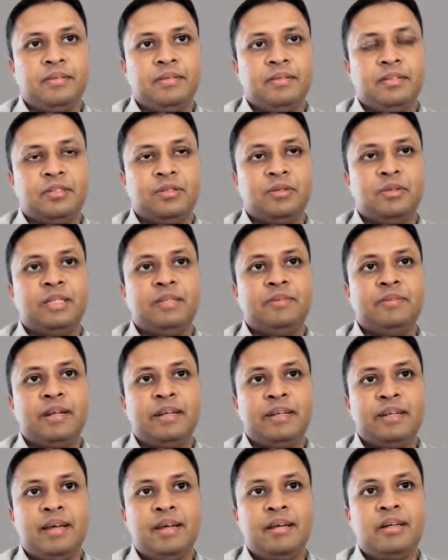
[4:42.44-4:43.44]
So in the
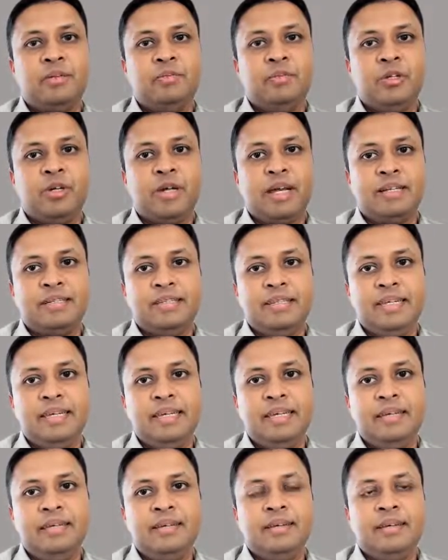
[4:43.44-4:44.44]
Venn diagram, you can
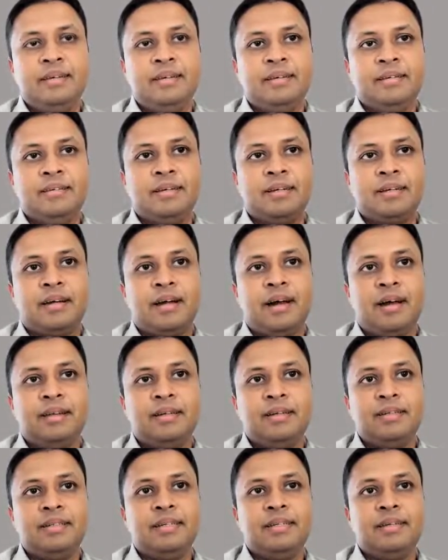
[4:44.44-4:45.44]
see the
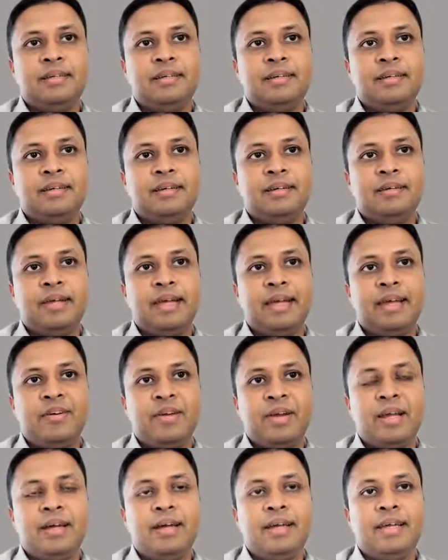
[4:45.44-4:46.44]
colored
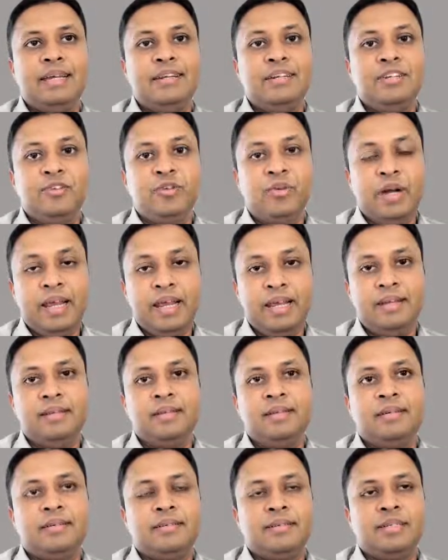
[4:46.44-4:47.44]
area in
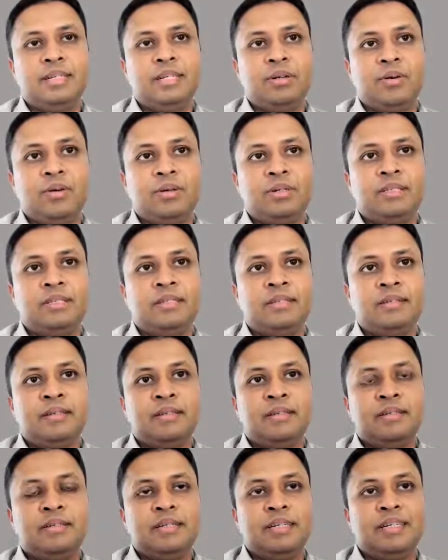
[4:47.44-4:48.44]
green denotes
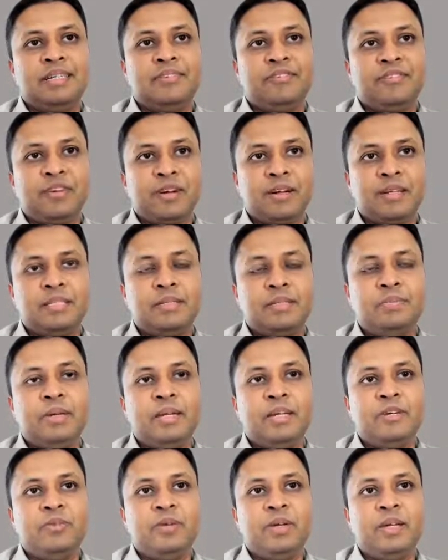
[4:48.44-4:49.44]
the difference
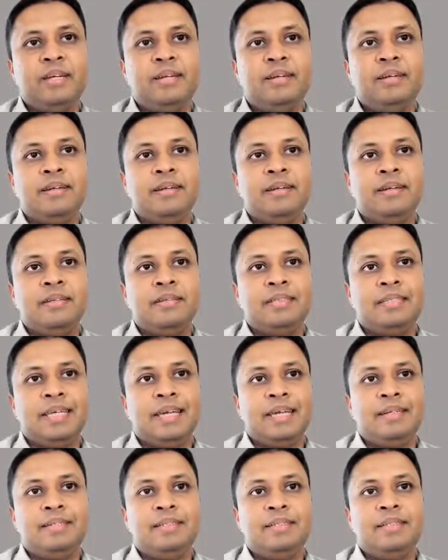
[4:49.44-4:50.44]
between
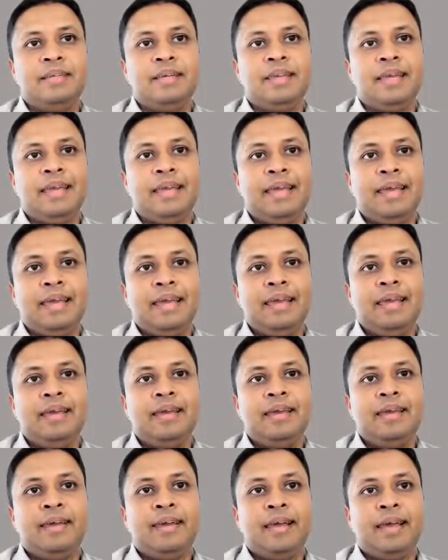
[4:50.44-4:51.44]
sets
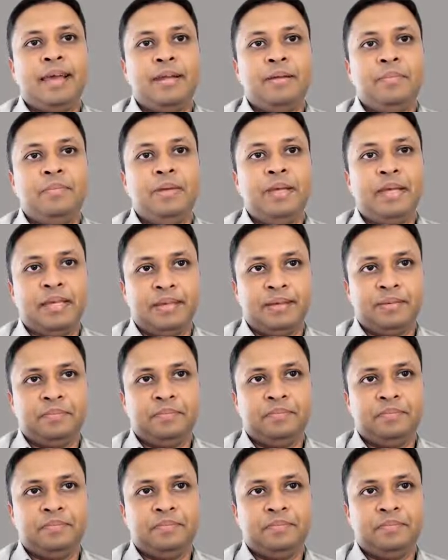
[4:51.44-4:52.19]
A and B,